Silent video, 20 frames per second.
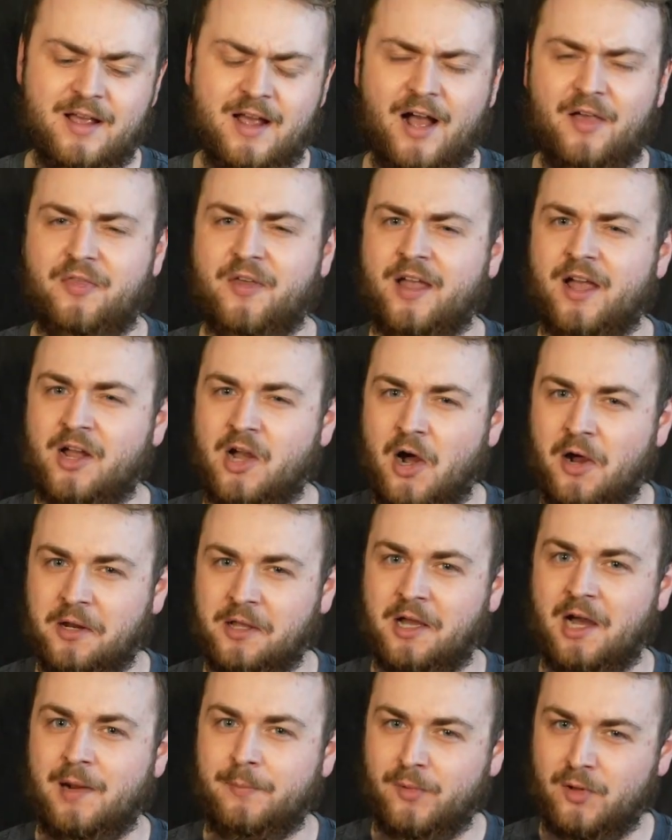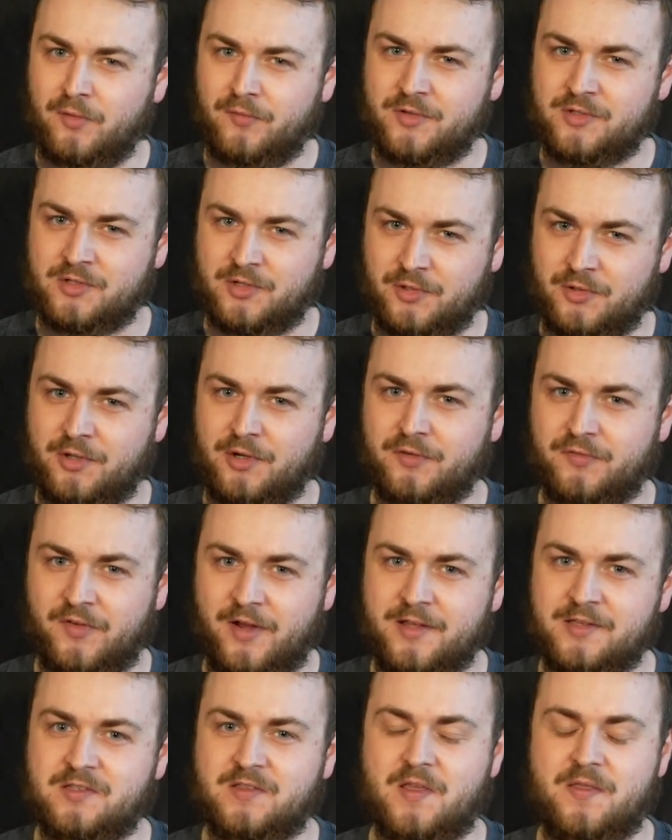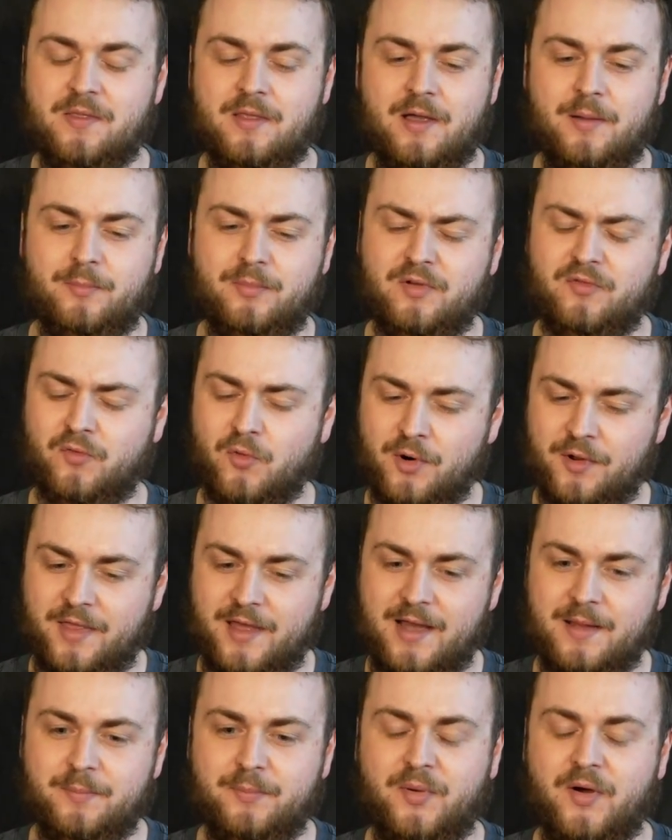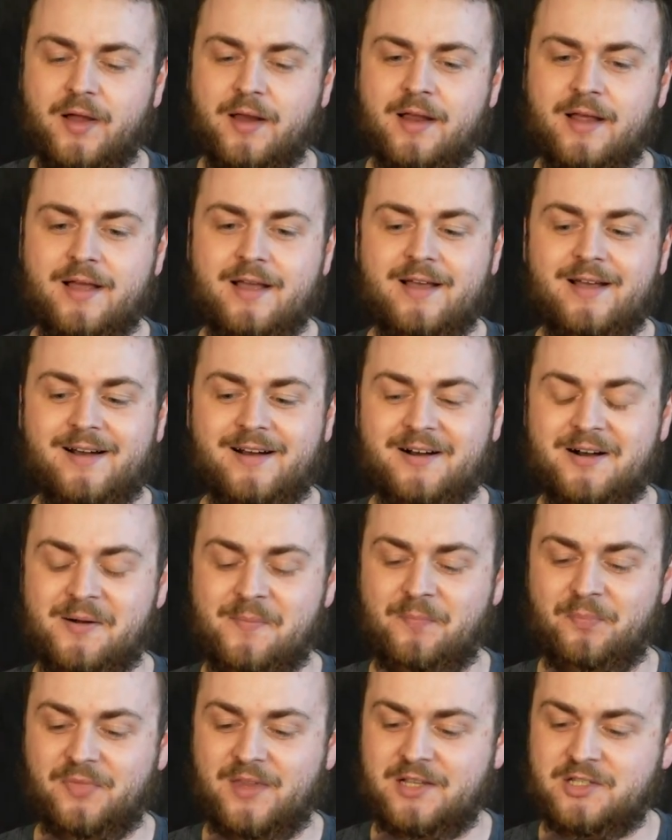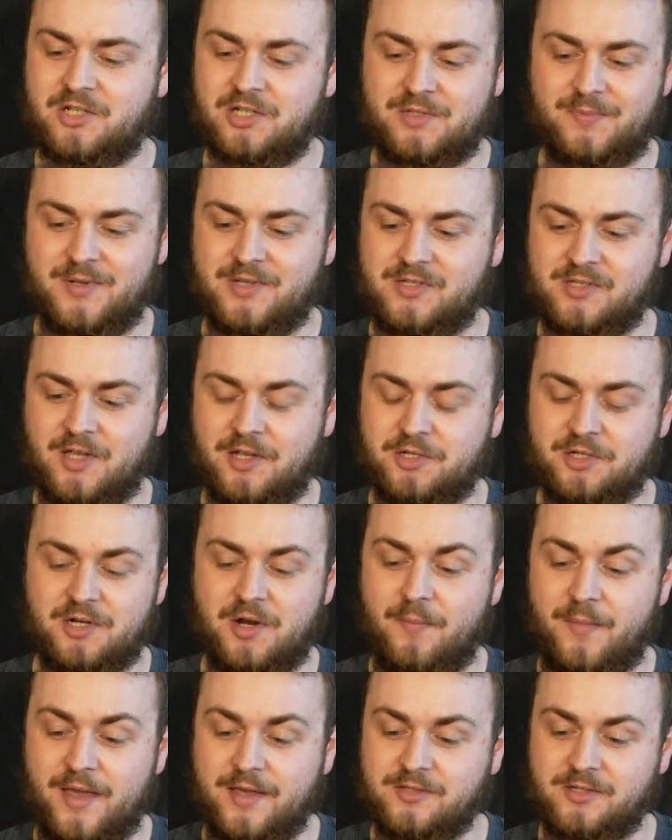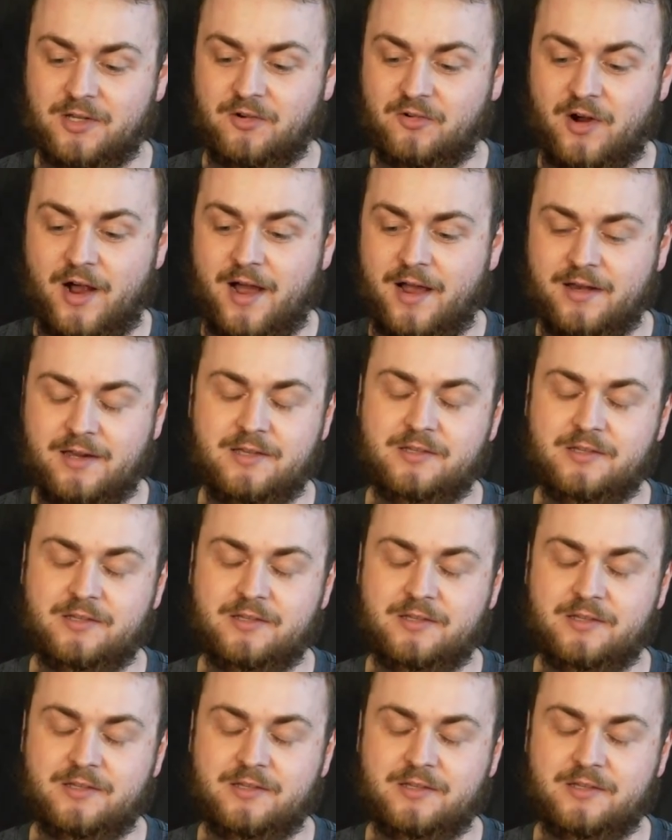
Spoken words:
I think I caught a couple of his earlier fights than before that, but it's just been such an amazing ride.